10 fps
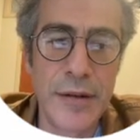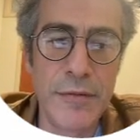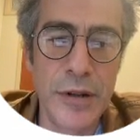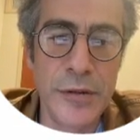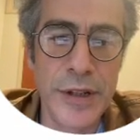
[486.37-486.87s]

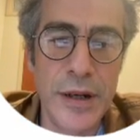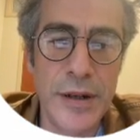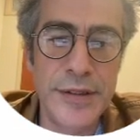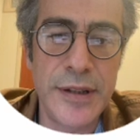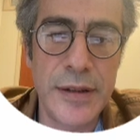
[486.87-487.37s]
Following
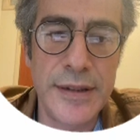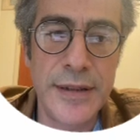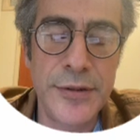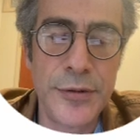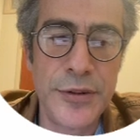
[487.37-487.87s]
our
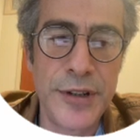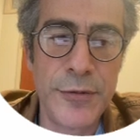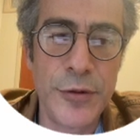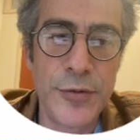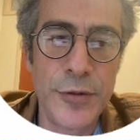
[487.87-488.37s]
success using
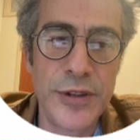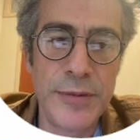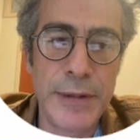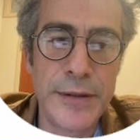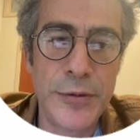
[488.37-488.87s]
phosphorus
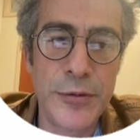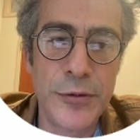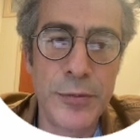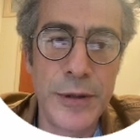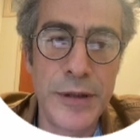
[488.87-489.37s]

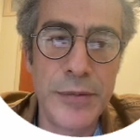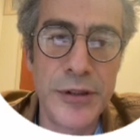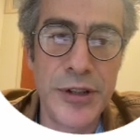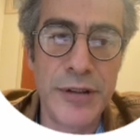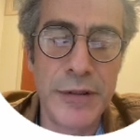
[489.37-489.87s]
spectroscopic
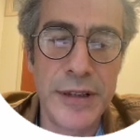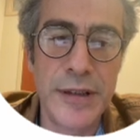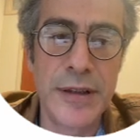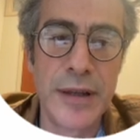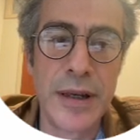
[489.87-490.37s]
imaging with
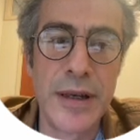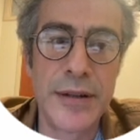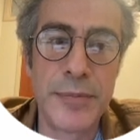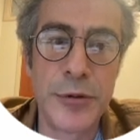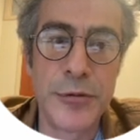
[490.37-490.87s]
the
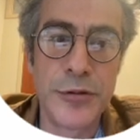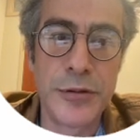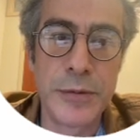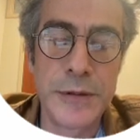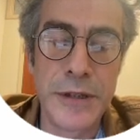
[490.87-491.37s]

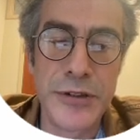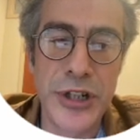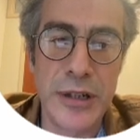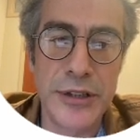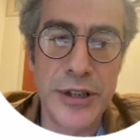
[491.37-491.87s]
reproducibility
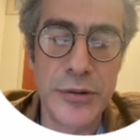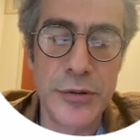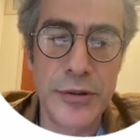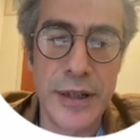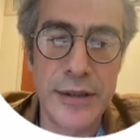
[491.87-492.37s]
challenge in
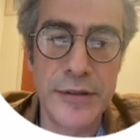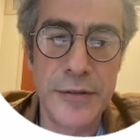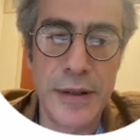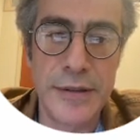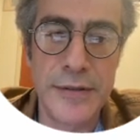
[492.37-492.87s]

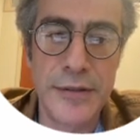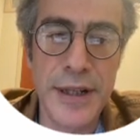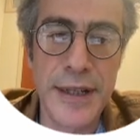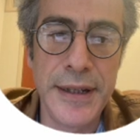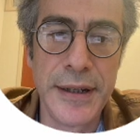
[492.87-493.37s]

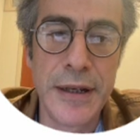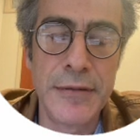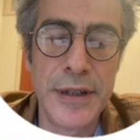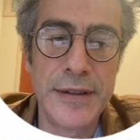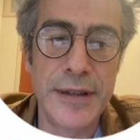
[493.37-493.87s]
2023,
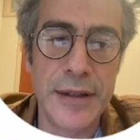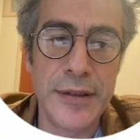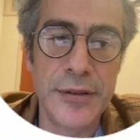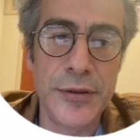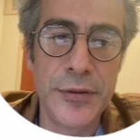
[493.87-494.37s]
we
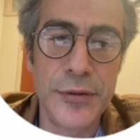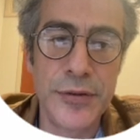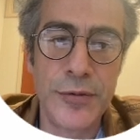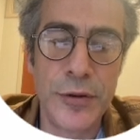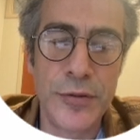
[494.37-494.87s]
decided to use
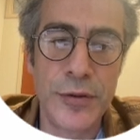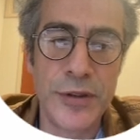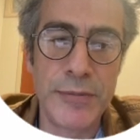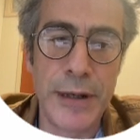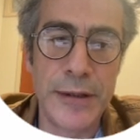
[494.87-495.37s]
the
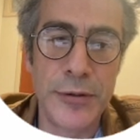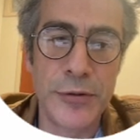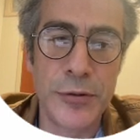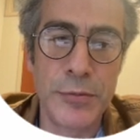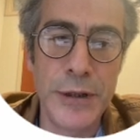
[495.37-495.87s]
phosphorus
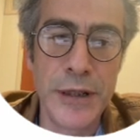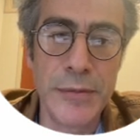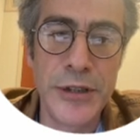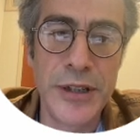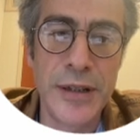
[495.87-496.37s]
spectroscopic
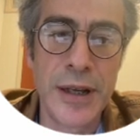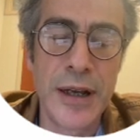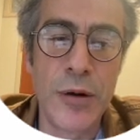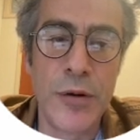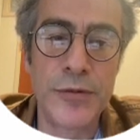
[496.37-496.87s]
imaging
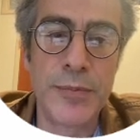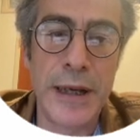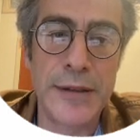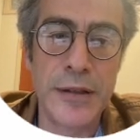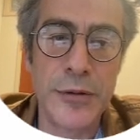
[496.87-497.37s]
of the
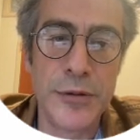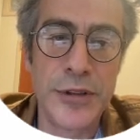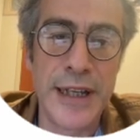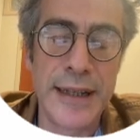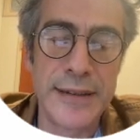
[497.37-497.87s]

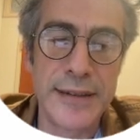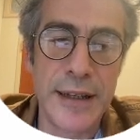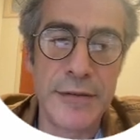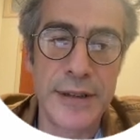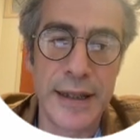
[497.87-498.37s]
PETALUTE at the
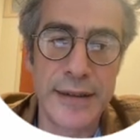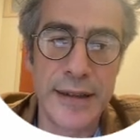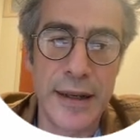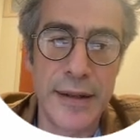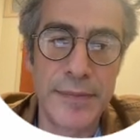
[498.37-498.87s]
7
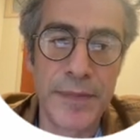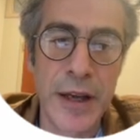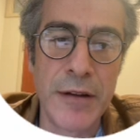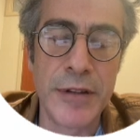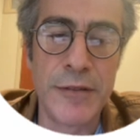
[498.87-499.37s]
Tesla.
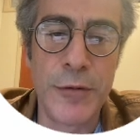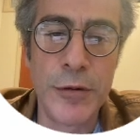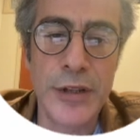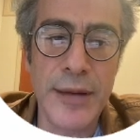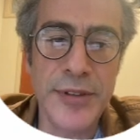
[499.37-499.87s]
With 4
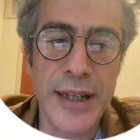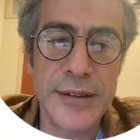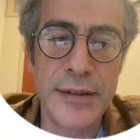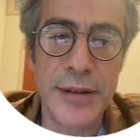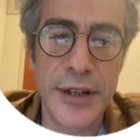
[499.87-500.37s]
times
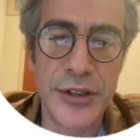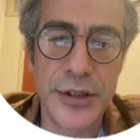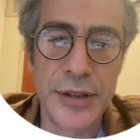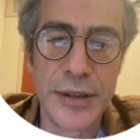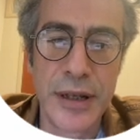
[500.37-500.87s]

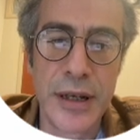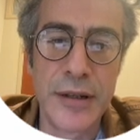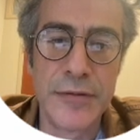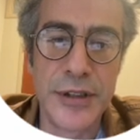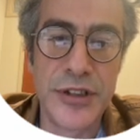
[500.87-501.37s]
acceleration,
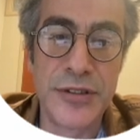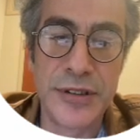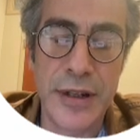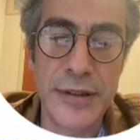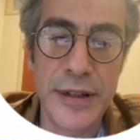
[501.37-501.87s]
which
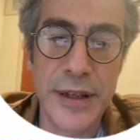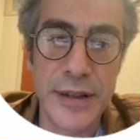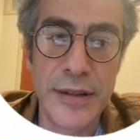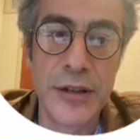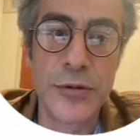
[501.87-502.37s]
resulting
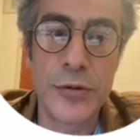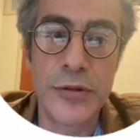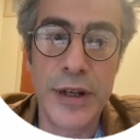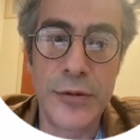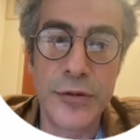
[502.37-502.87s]
in
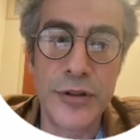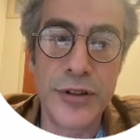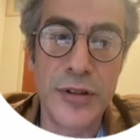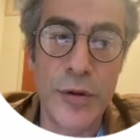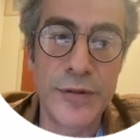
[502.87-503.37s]
total
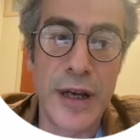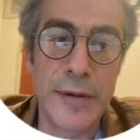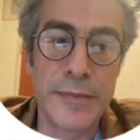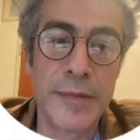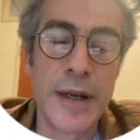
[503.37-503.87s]
acquisition of
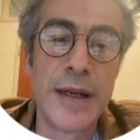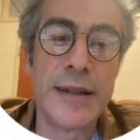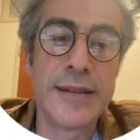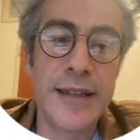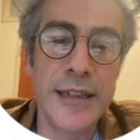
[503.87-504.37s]
time
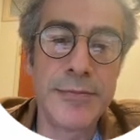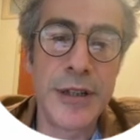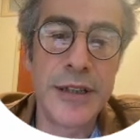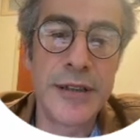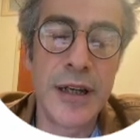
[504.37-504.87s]
6
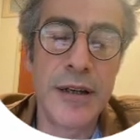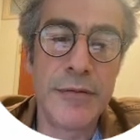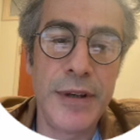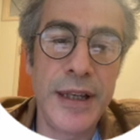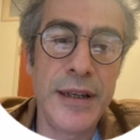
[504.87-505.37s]
minutes,
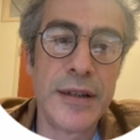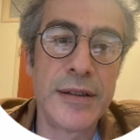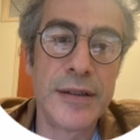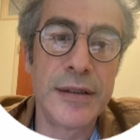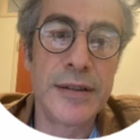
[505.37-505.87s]
we
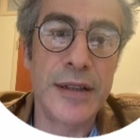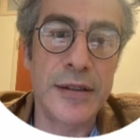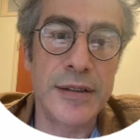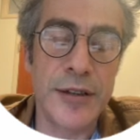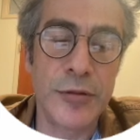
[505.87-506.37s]

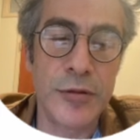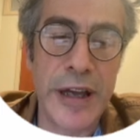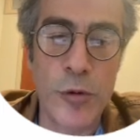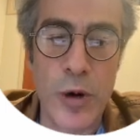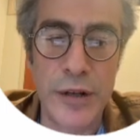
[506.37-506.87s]

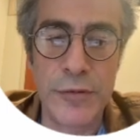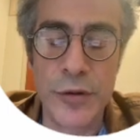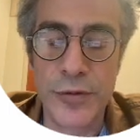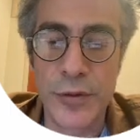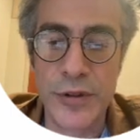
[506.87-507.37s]
successfully acquired
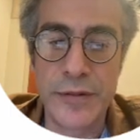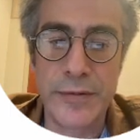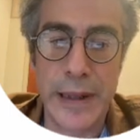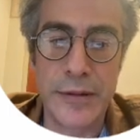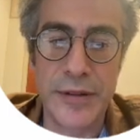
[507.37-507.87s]
phosphorus
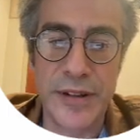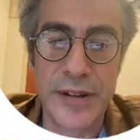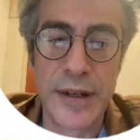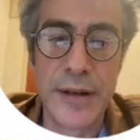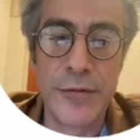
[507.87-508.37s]
spectra
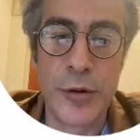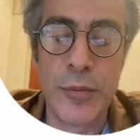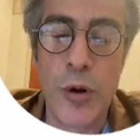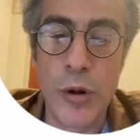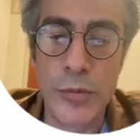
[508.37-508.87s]

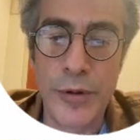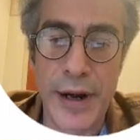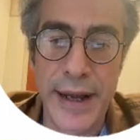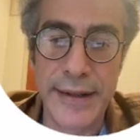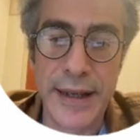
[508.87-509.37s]
from whole
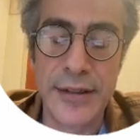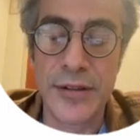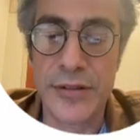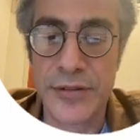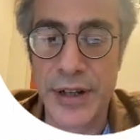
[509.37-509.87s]
brain, as
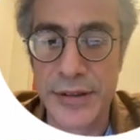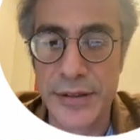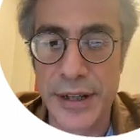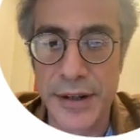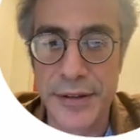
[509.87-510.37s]

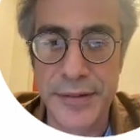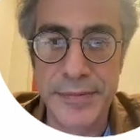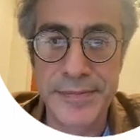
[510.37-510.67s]
illustrated here.